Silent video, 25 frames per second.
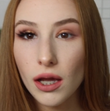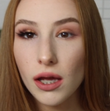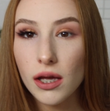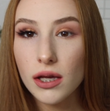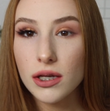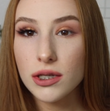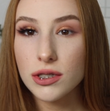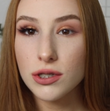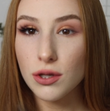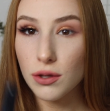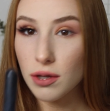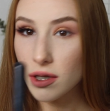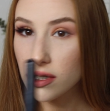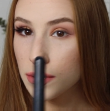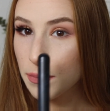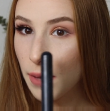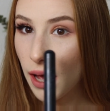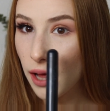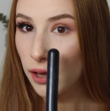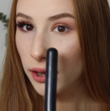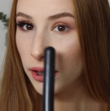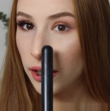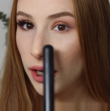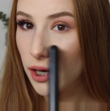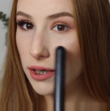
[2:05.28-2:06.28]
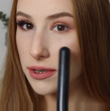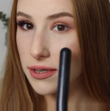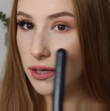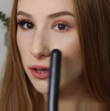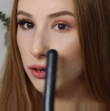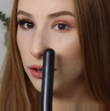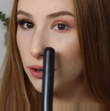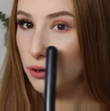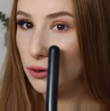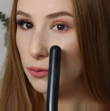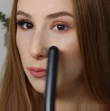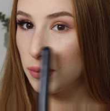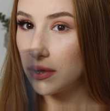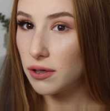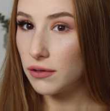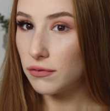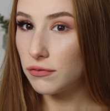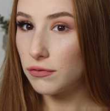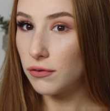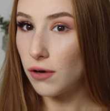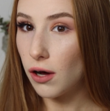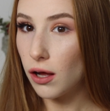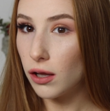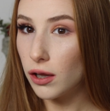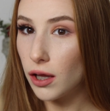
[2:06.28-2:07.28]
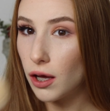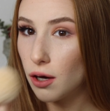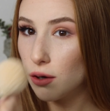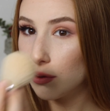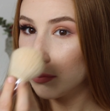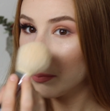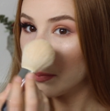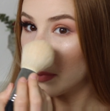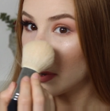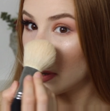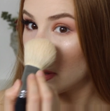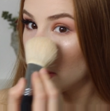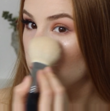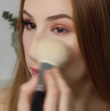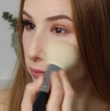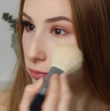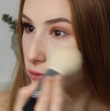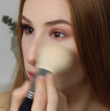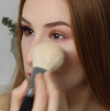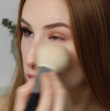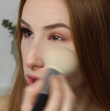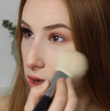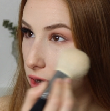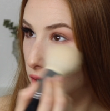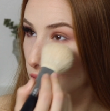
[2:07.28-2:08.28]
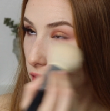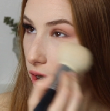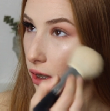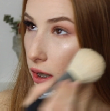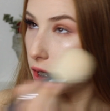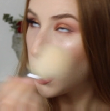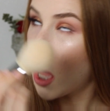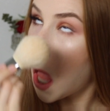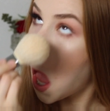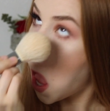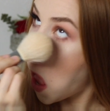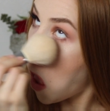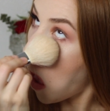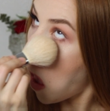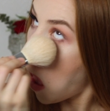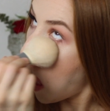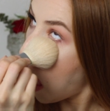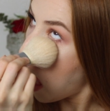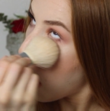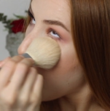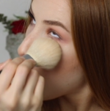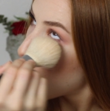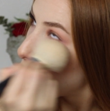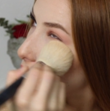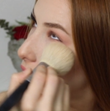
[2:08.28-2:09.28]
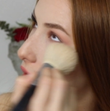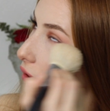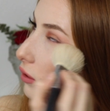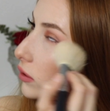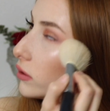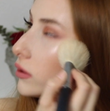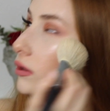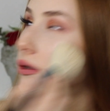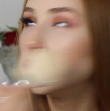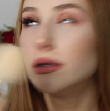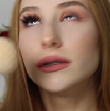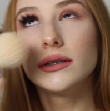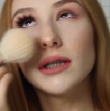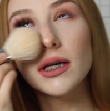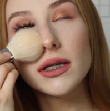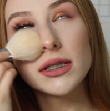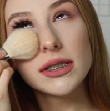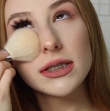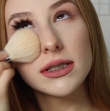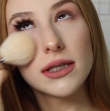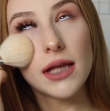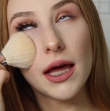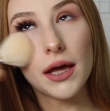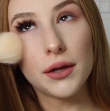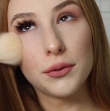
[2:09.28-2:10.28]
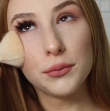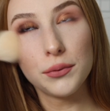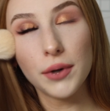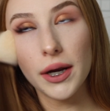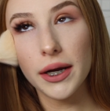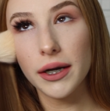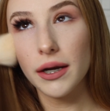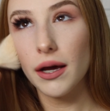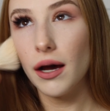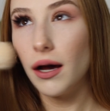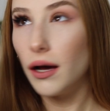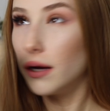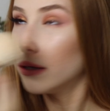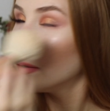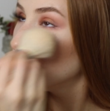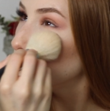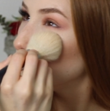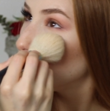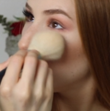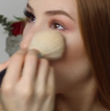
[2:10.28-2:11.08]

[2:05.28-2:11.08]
So this palette has a little bit of fallout, but I'm just going to dust that right off.